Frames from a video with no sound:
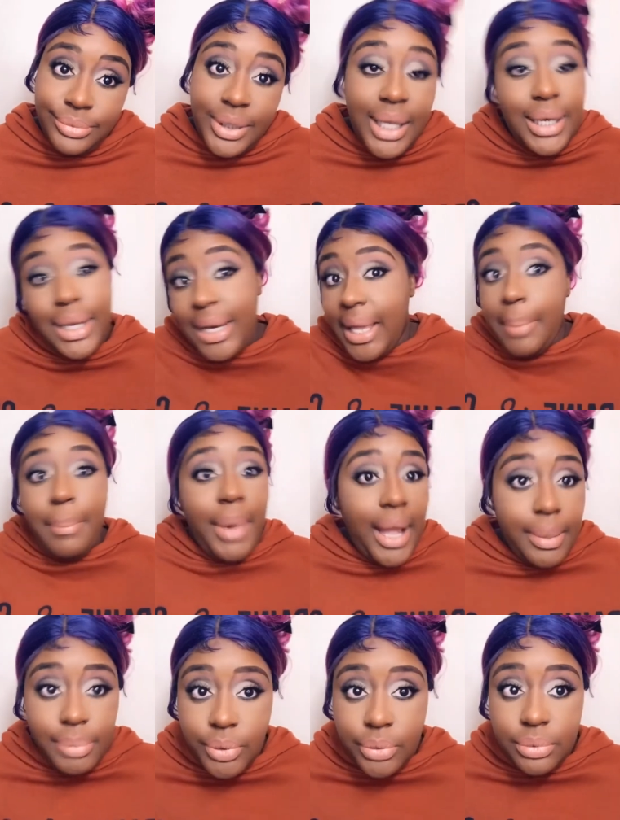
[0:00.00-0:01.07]
And it ain't
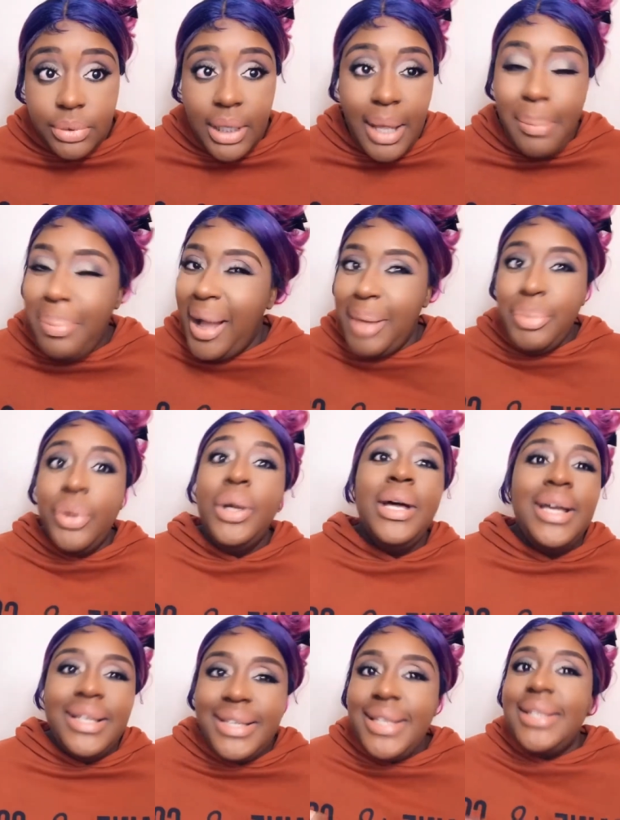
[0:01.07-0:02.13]
Bible. And Bible,
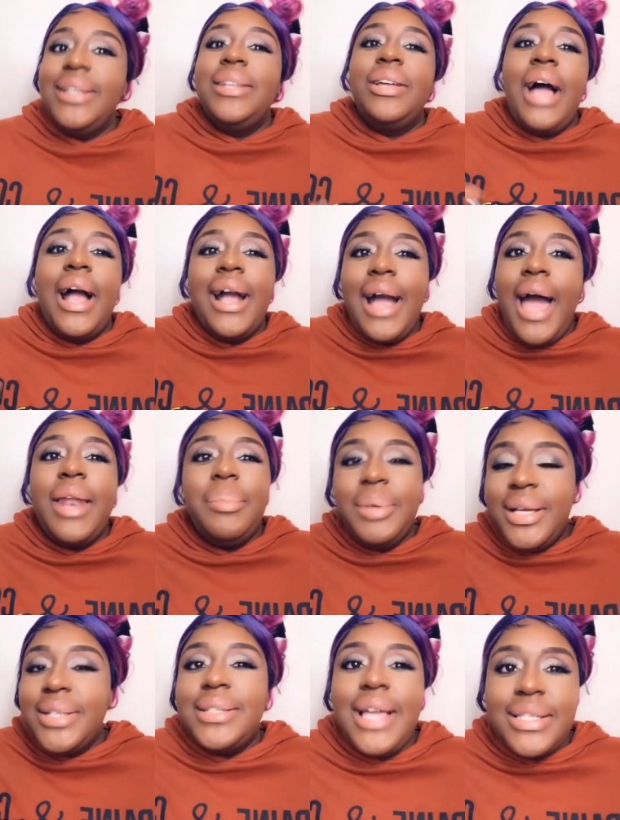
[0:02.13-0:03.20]
I got it
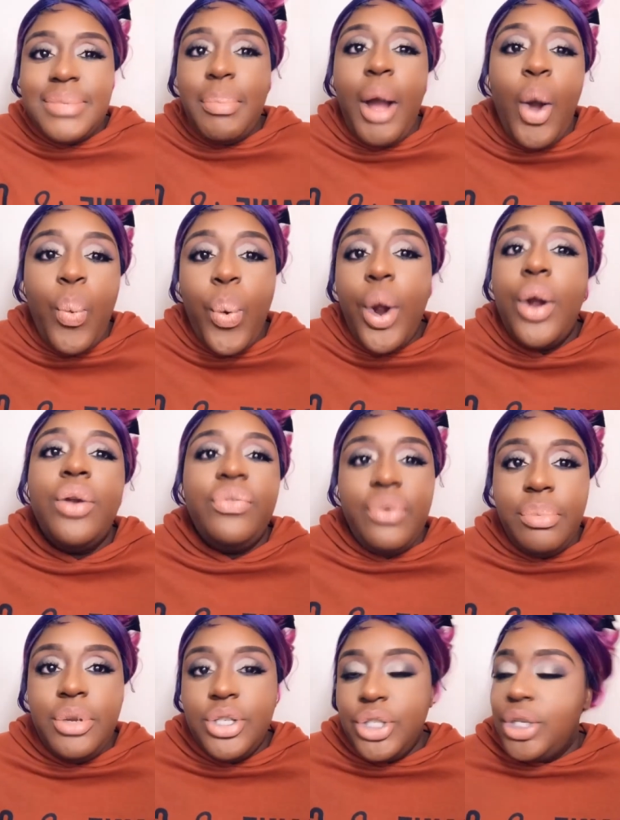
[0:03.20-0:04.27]
because that's my word
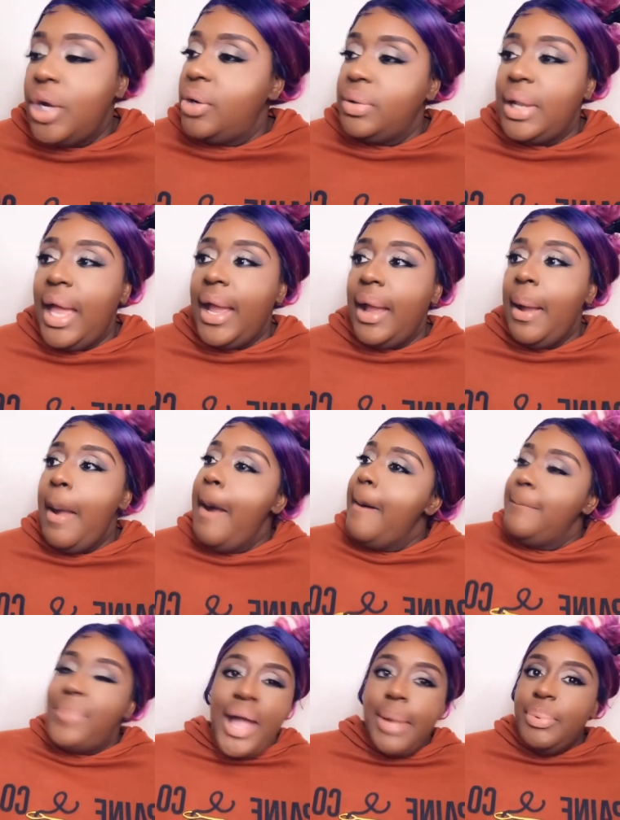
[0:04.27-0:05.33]
from the show. Like
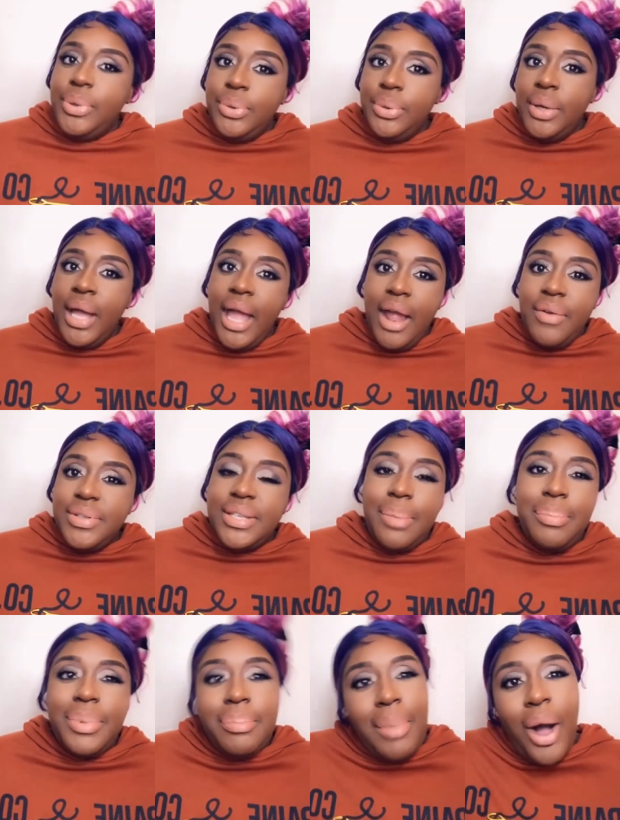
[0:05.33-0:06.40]
Bible, every
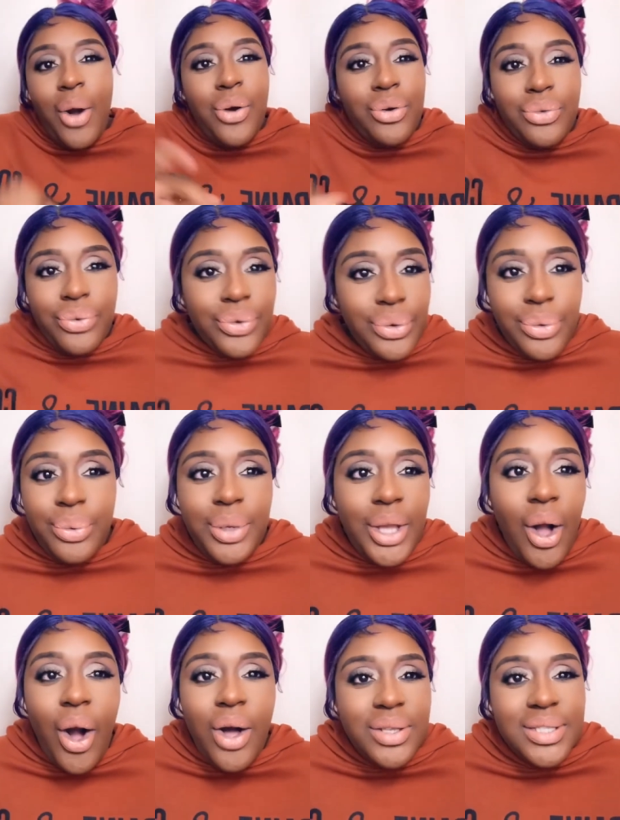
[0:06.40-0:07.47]
time my whole crew, we
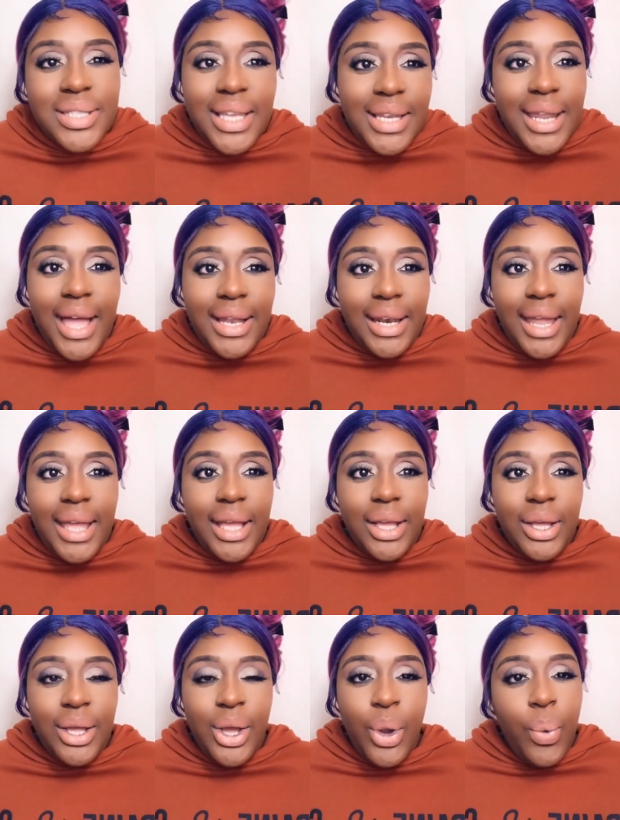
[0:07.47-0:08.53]
all say that. Like
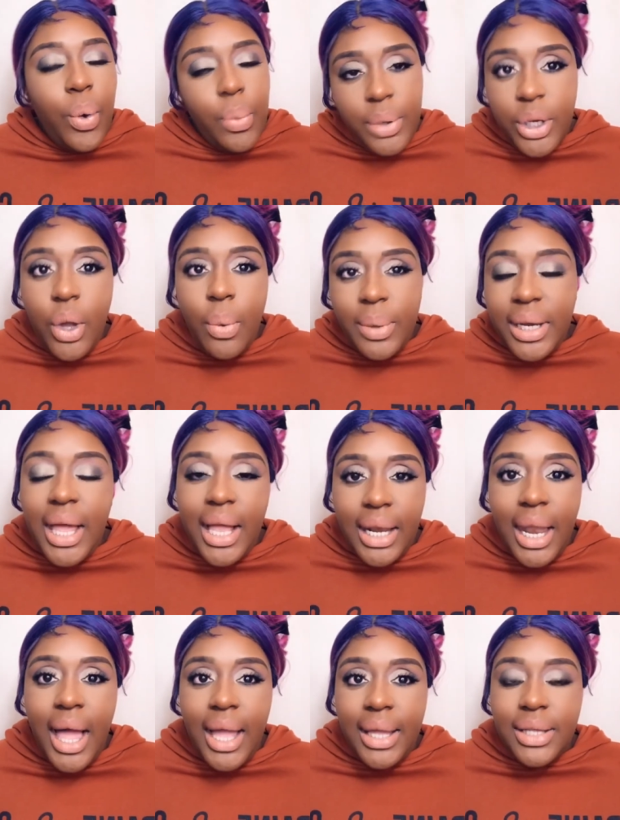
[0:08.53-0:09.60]
when we know we're not
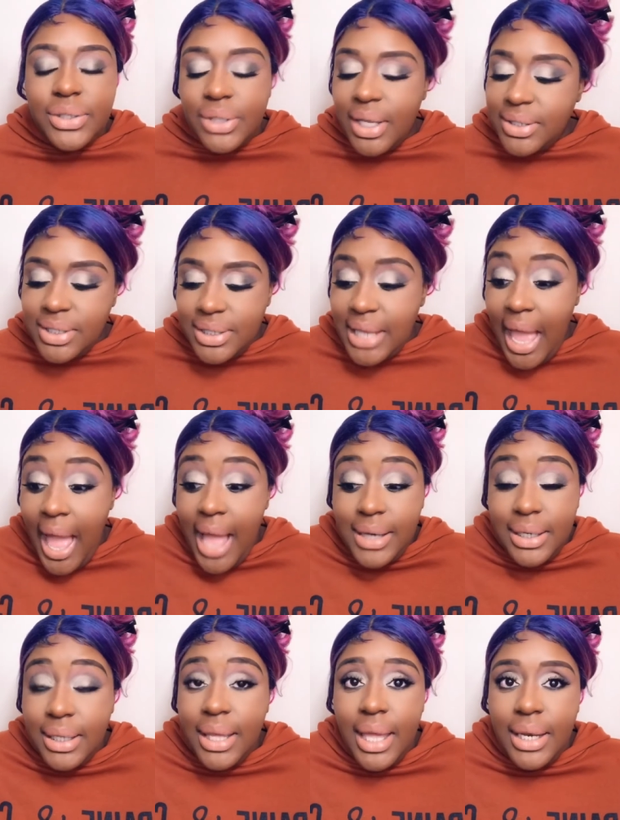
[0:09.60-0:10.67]
lying. So I just had
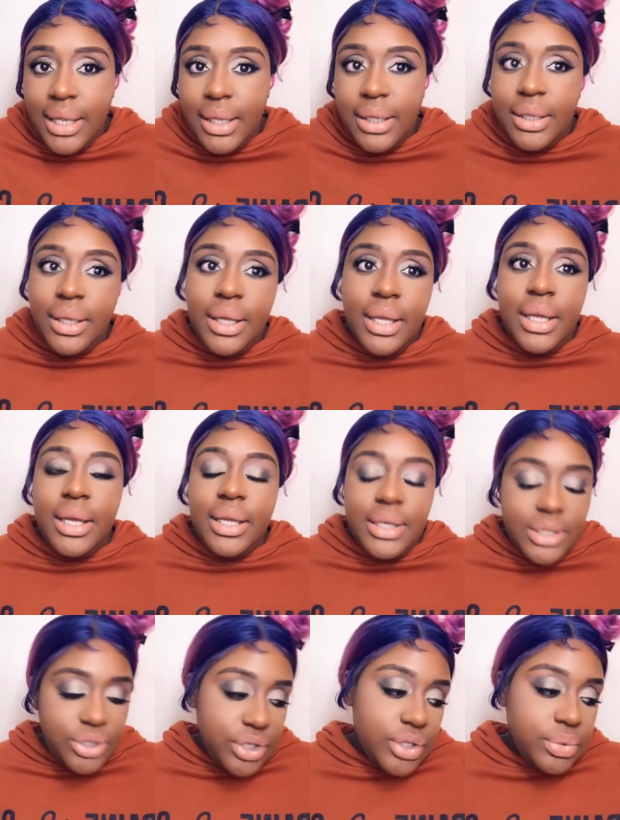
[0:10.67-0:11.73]
to get it. And
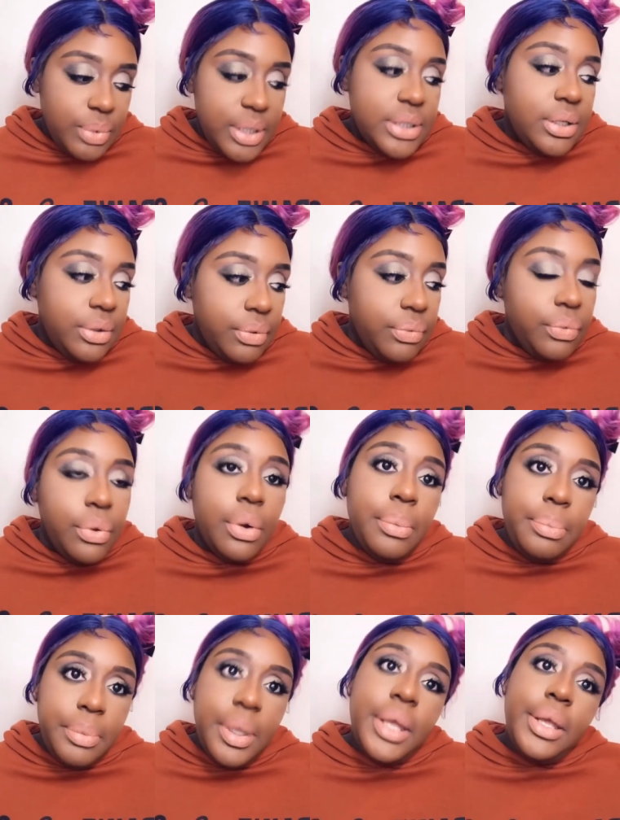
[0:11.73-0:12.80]
it just wasn't for
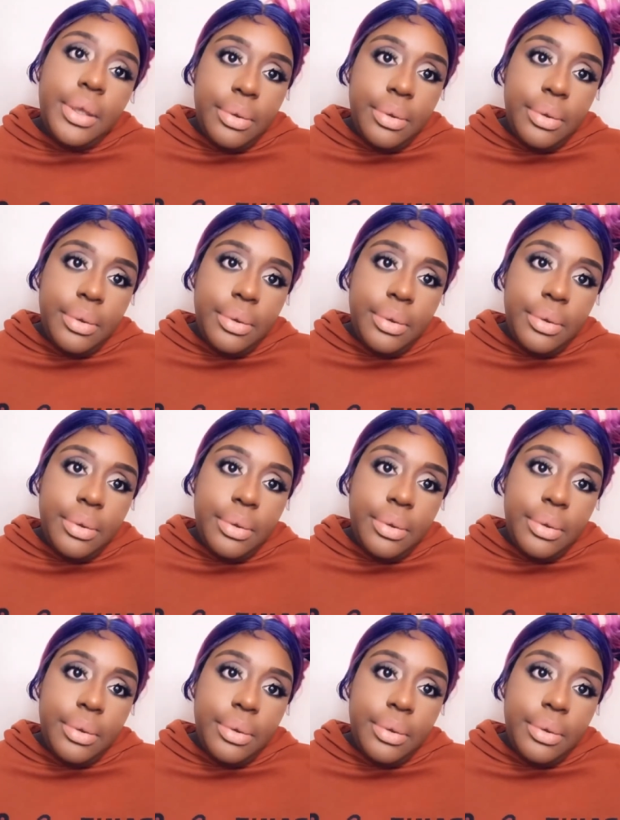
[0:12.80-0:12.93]
me.